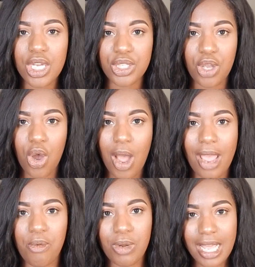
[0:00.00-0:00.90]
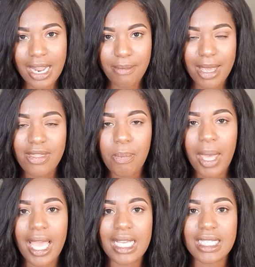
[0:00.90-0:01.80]
so I went ahead and made the
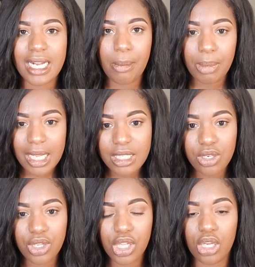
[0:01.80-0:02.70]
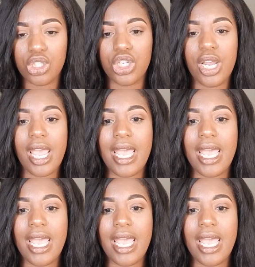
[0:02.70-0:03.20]
paste and I placed it on the closure,